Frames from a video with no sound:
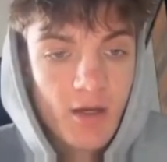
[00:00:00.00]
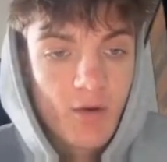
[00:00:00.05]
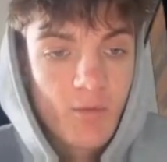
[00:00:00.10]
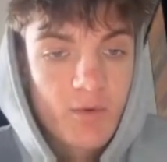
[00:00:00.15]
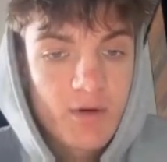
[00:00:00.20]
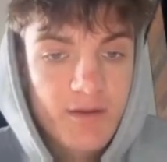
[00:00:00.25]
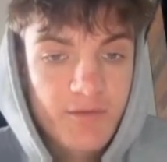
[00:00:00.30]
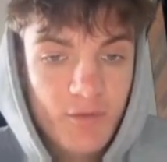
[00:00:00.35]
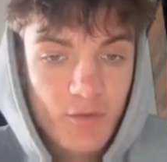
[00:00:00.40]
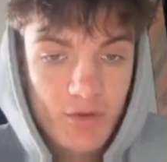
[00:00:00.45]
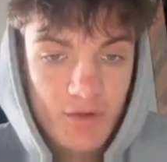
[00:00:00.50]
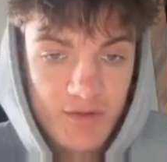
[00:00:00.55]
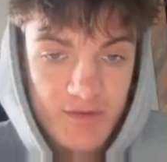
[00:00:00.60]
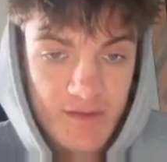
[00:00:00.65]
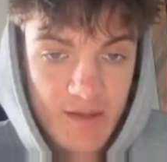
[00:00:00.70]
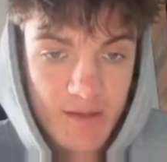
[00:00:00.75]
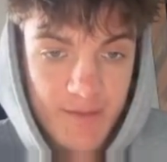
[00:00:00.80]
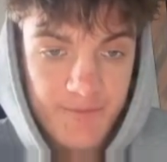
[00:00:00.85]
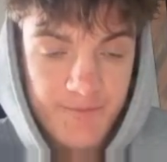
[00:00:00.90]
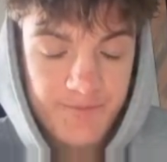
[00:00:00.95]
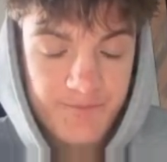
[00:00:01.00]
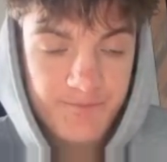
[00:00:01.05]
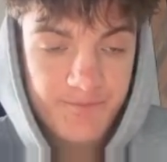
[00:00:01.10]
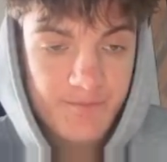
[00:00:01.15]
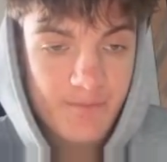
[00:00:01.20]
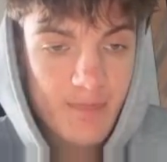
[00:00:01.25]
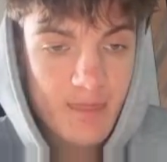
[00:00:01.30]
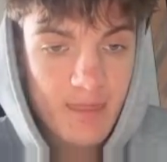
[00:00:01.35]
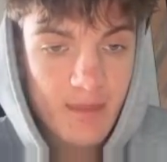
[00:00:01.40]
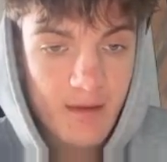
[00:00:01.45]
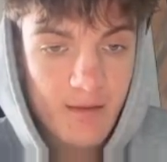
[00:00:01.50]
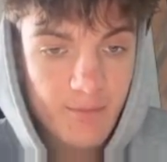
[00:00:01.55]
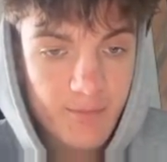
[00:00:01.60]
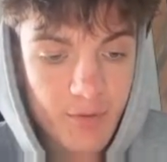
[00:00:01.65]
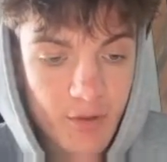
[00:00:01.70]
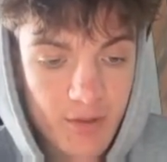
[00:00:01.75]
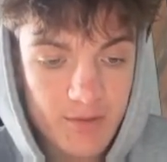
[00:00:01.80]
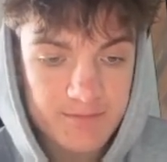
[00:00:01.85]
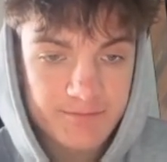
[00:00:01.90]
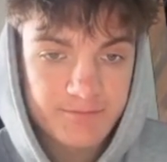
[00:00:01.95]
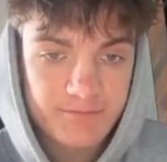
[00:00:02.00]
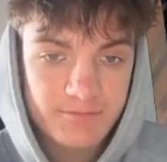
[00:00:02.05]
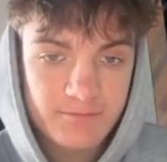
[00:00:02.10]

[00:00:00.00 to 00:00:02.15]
whatever you want to say. But